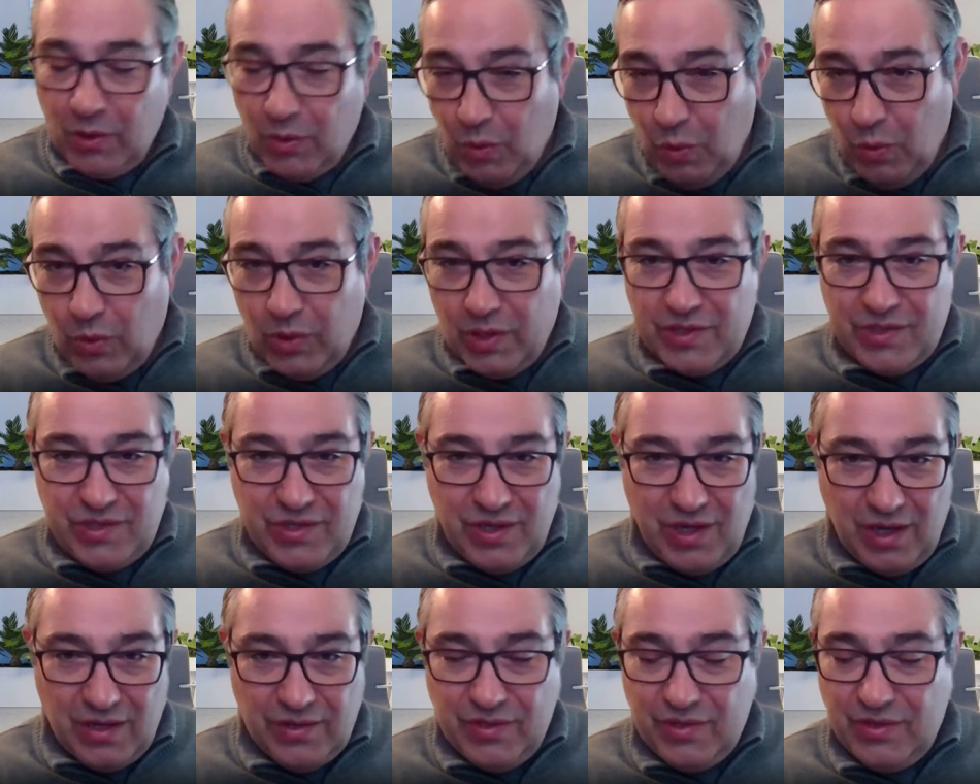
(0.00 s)
call as to
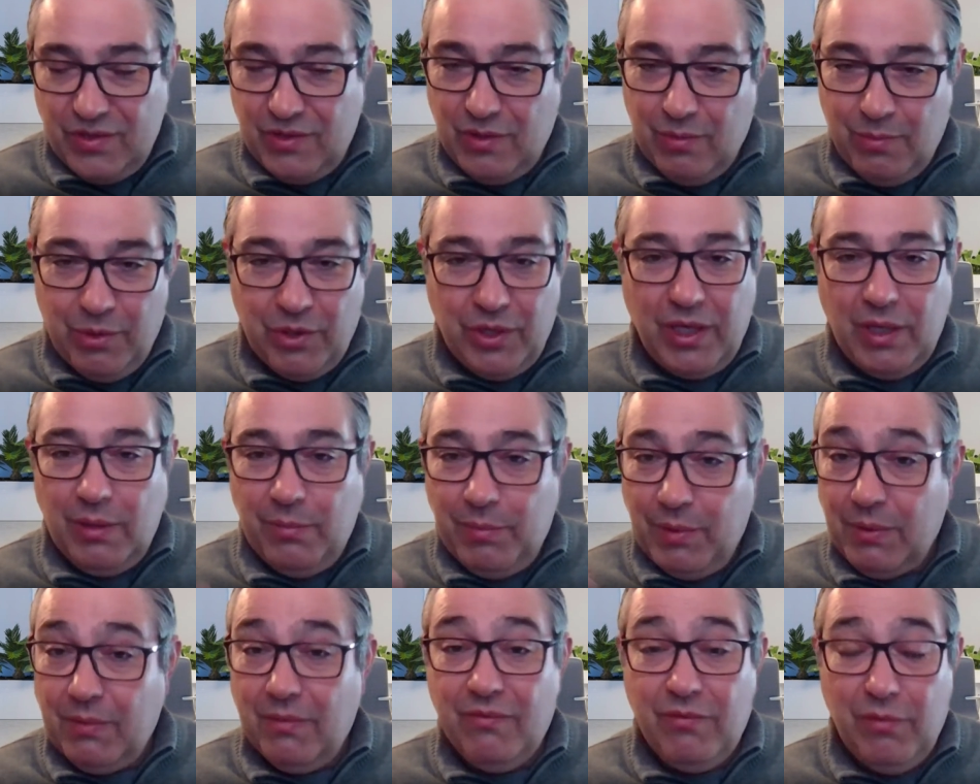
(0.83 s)
how to do the
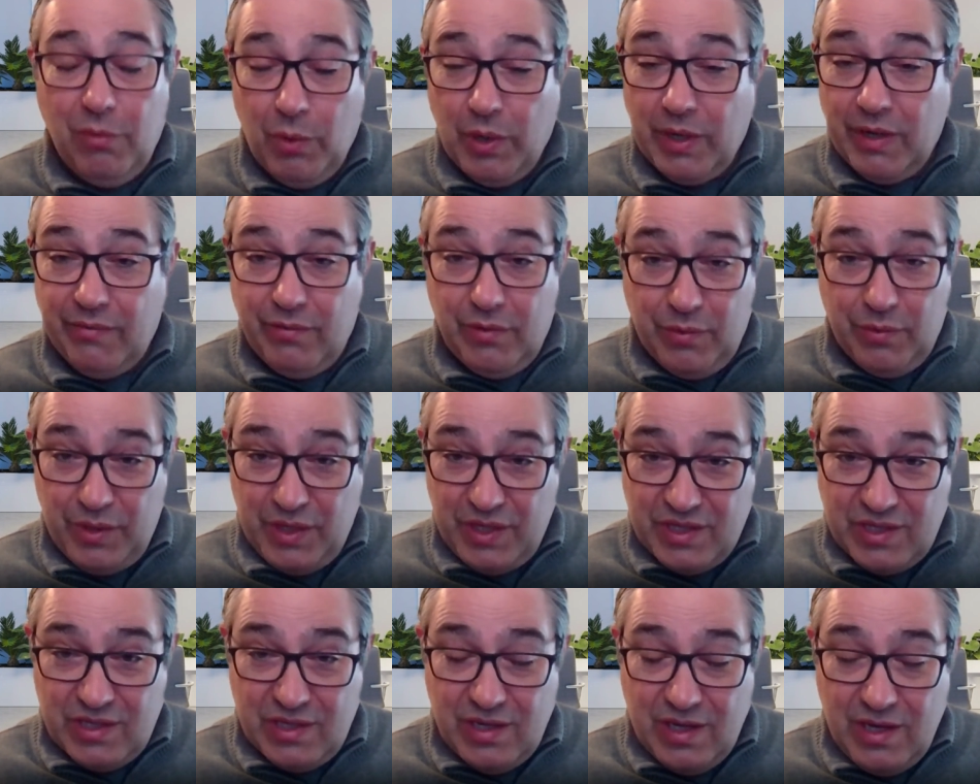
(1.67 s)
bookkeeping for whatever
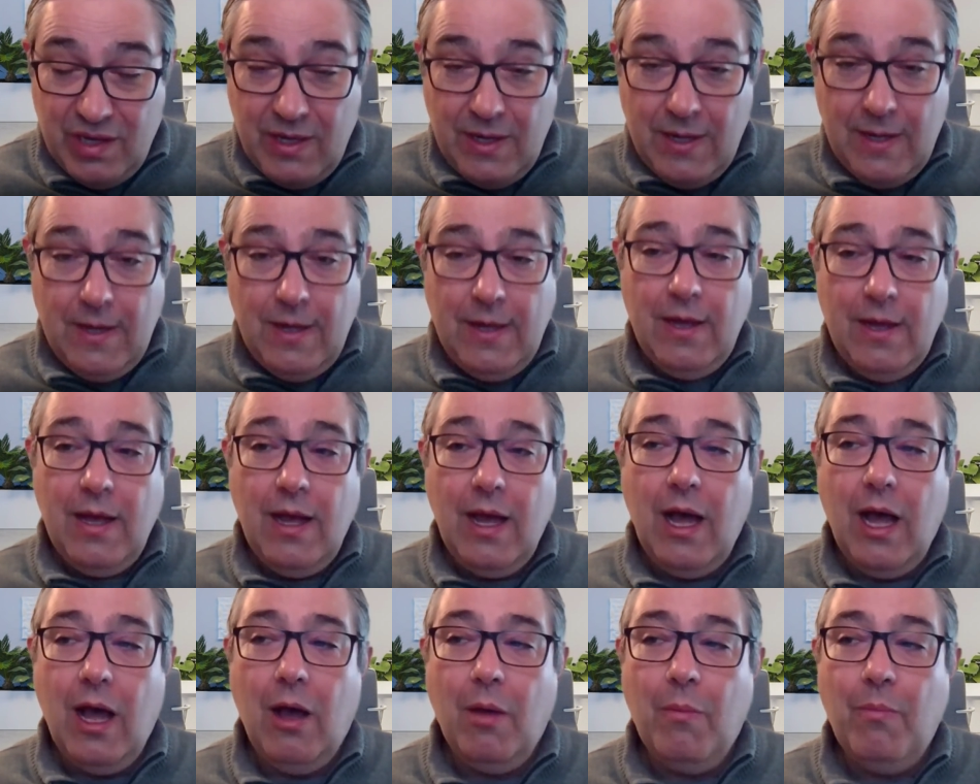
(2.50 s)
reason.
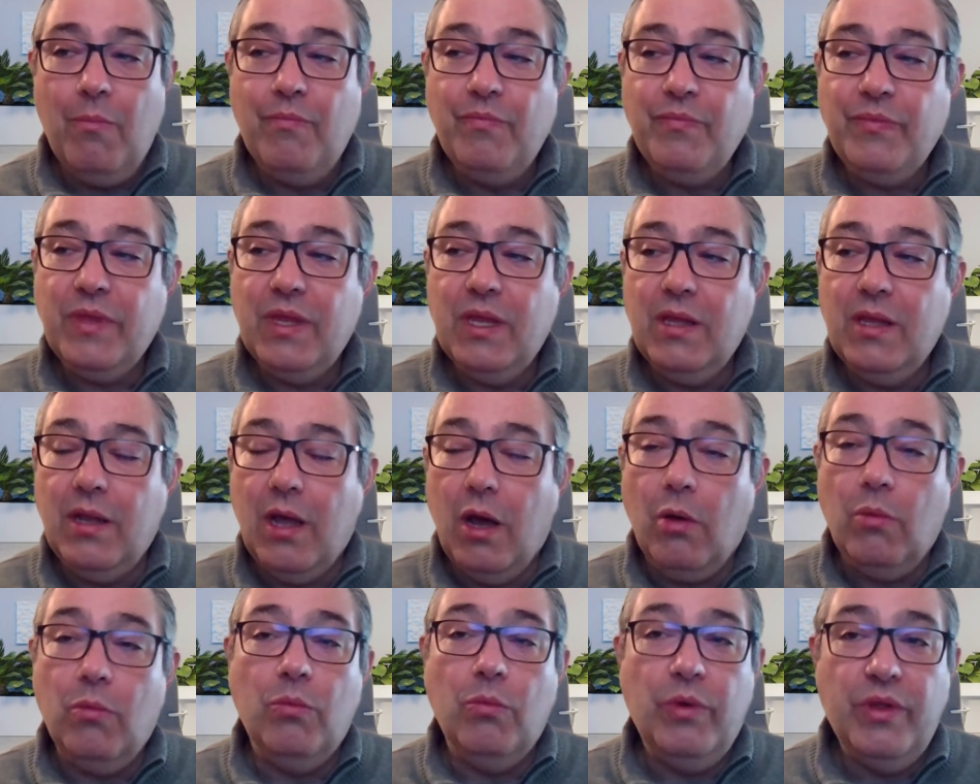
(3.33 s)

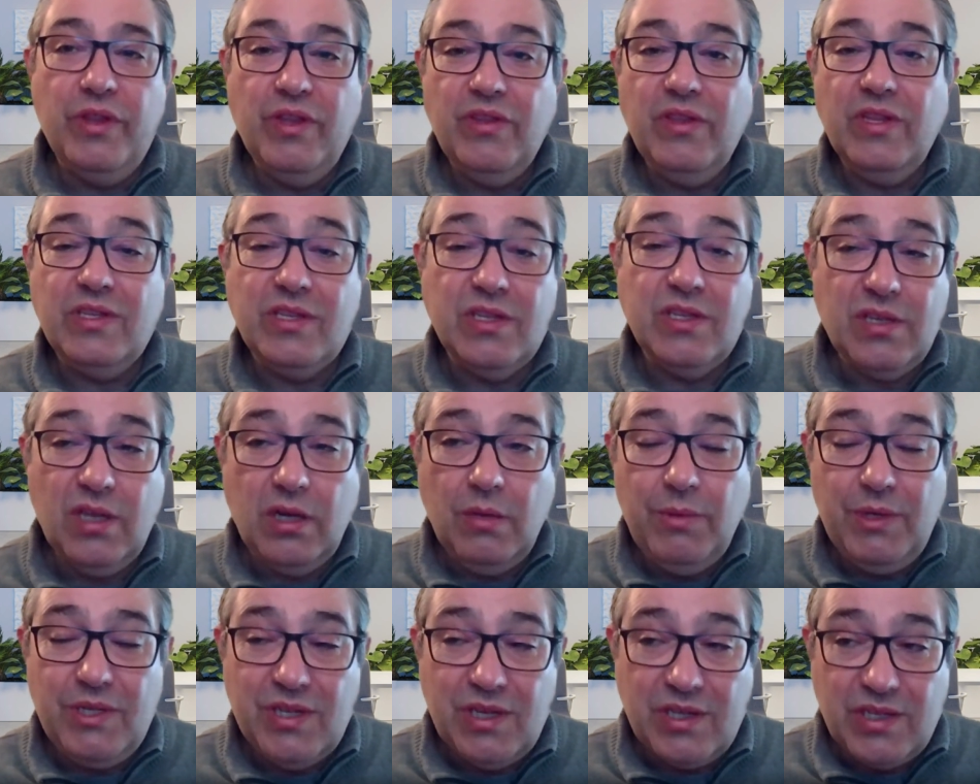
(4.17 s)
Now, whether this is going to
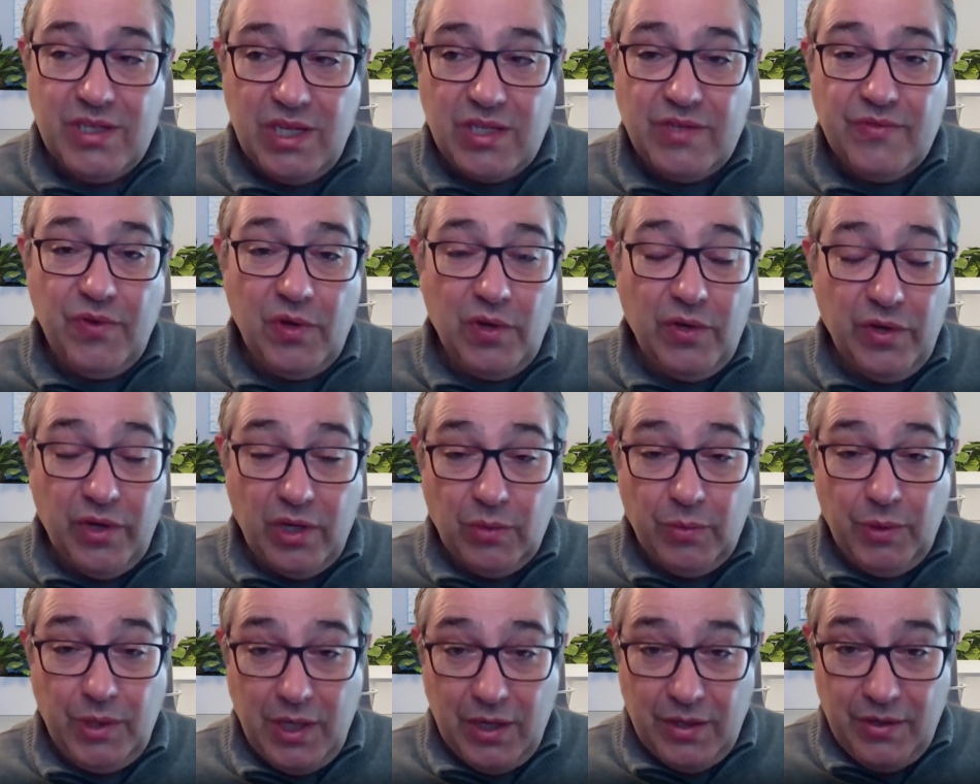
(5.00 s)
be successful or not,
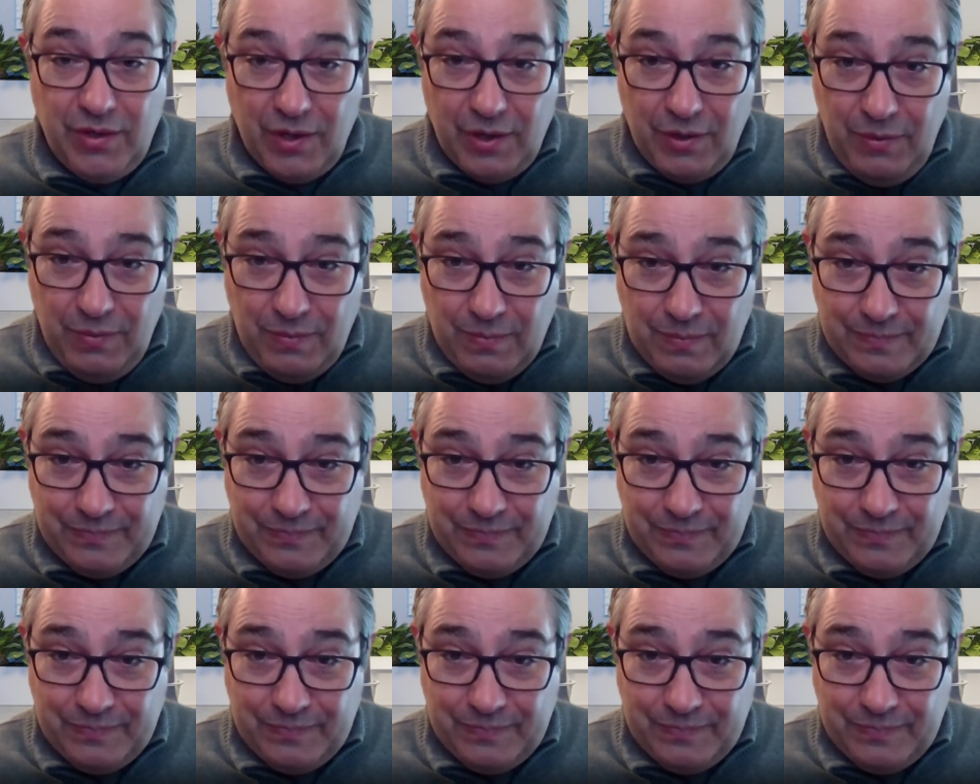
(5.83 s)
we don't know,